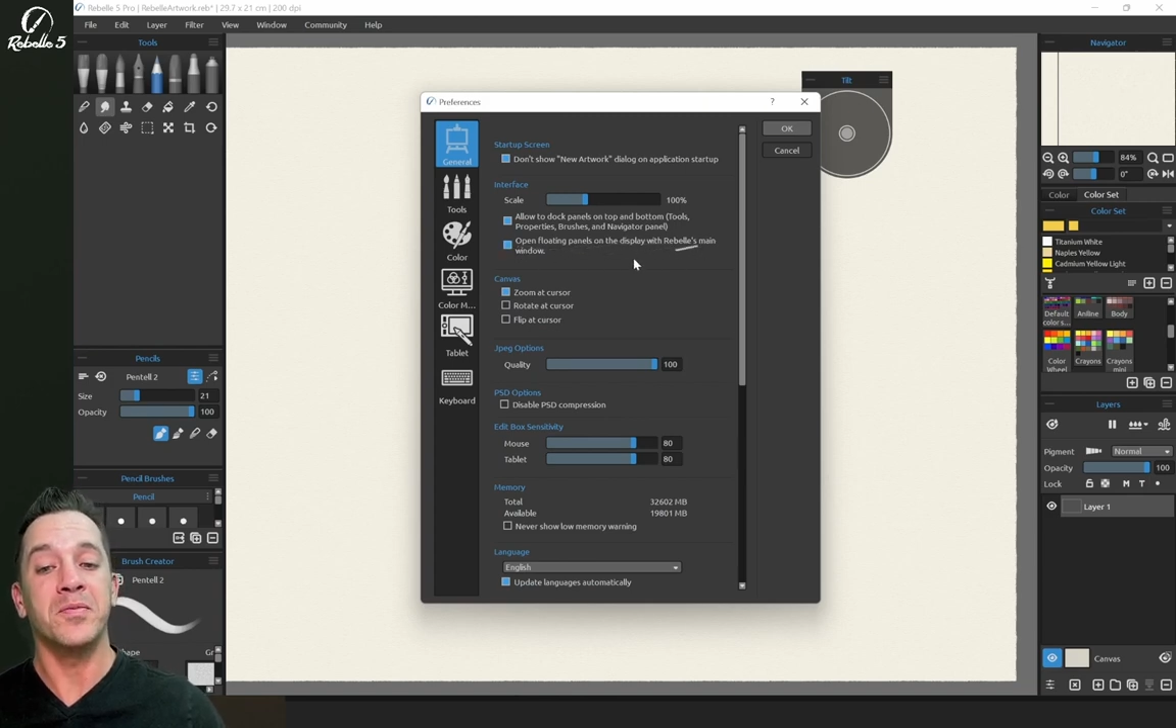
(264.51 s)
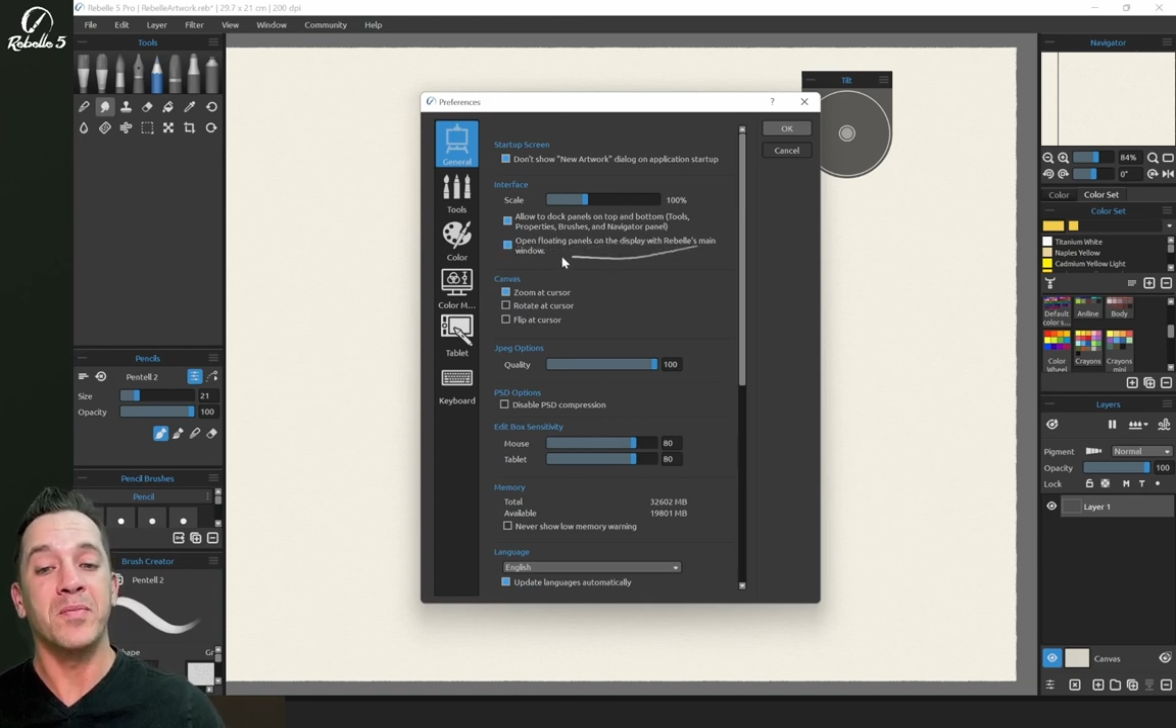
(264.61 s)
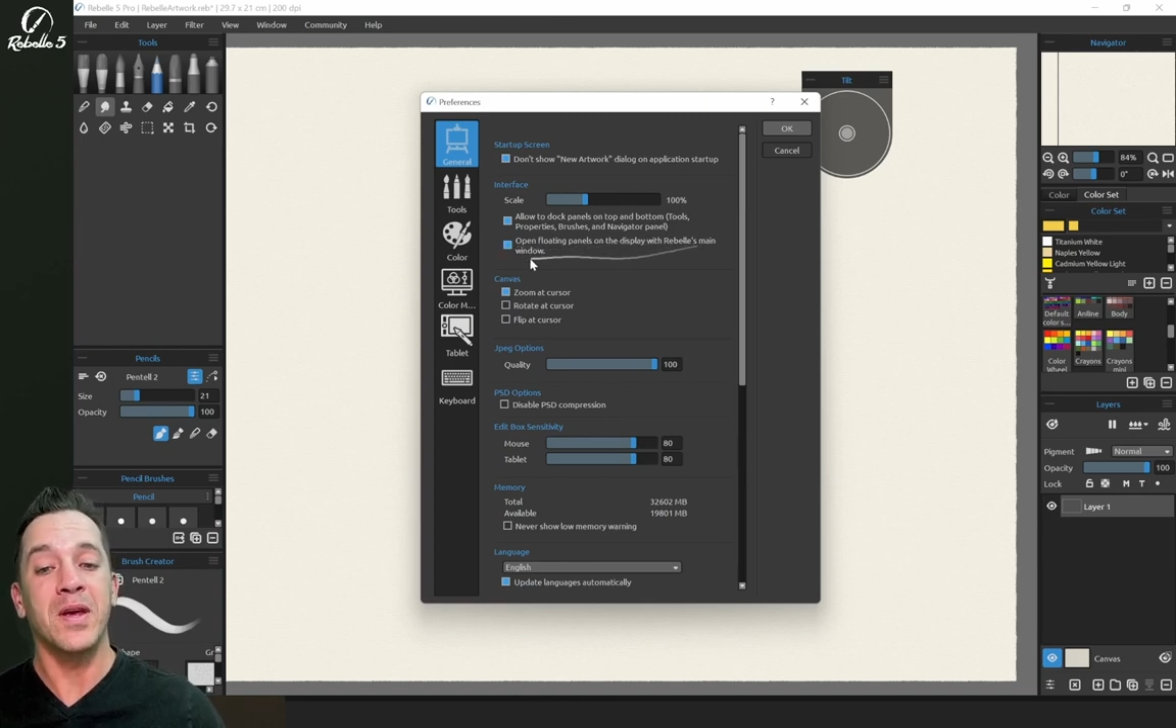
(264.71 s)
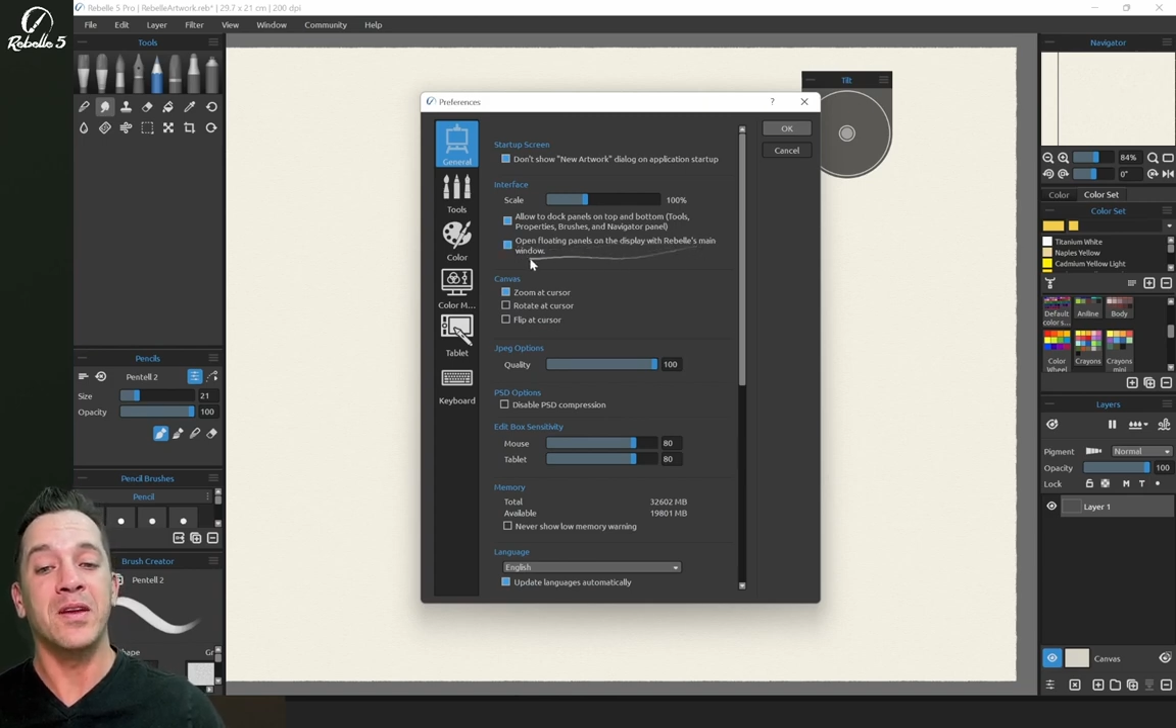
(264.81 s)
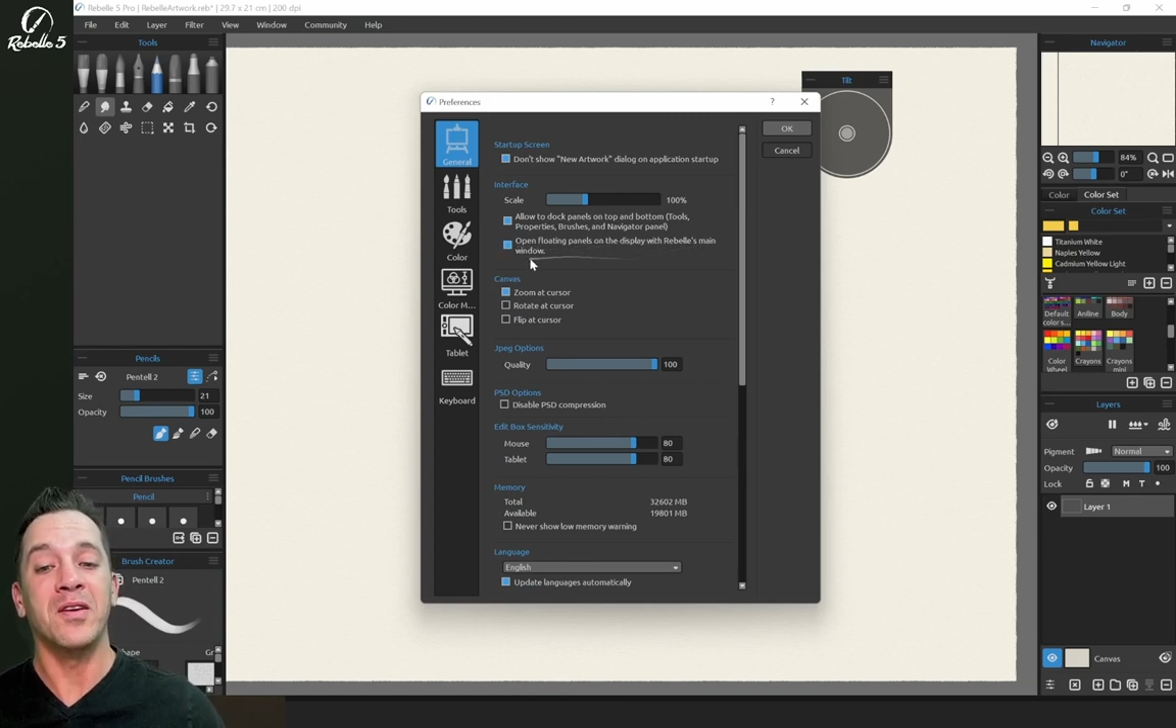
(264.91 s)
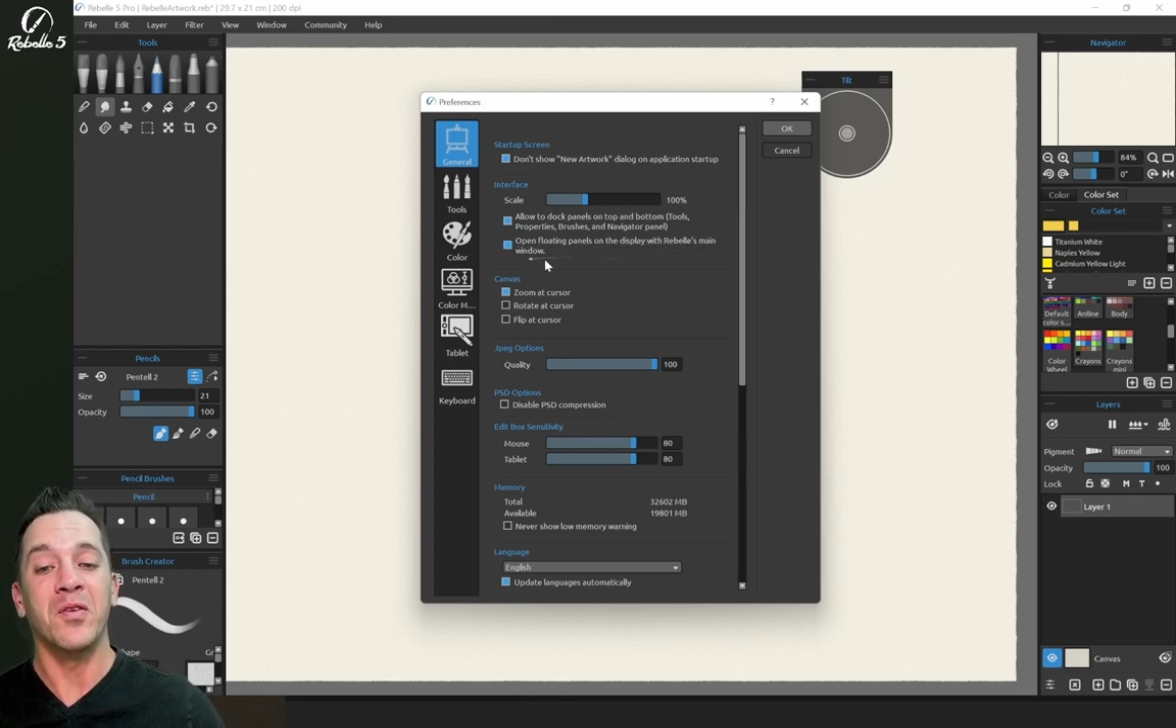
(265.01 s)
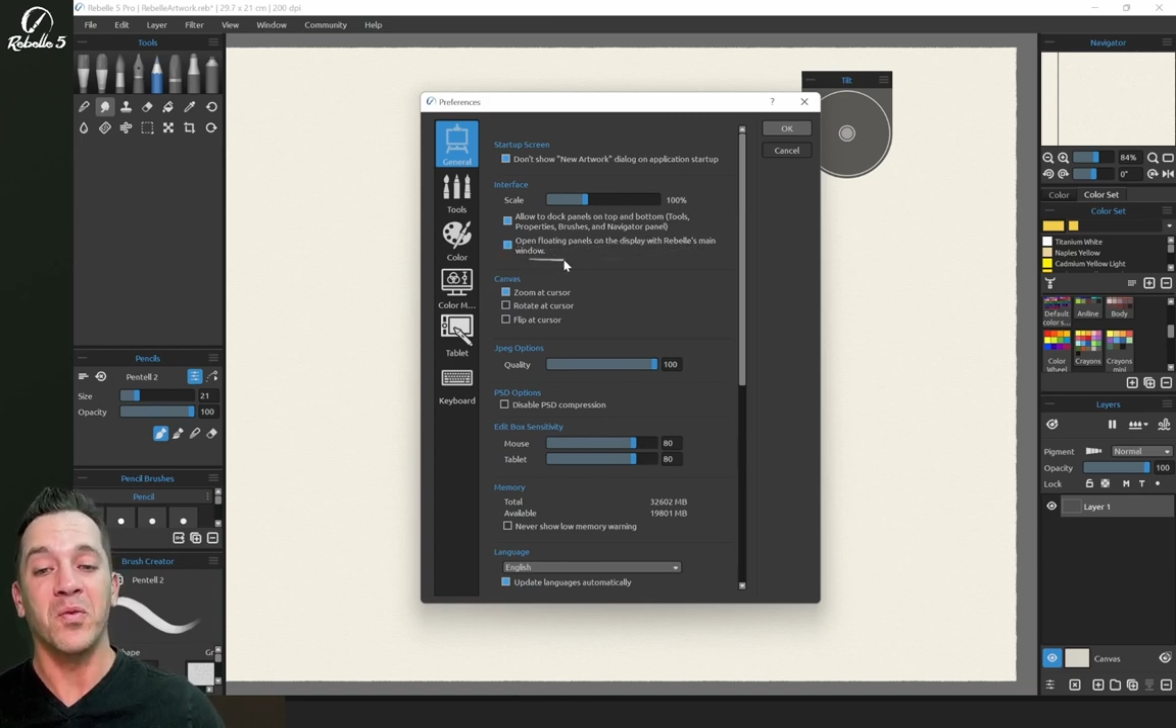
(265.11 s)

main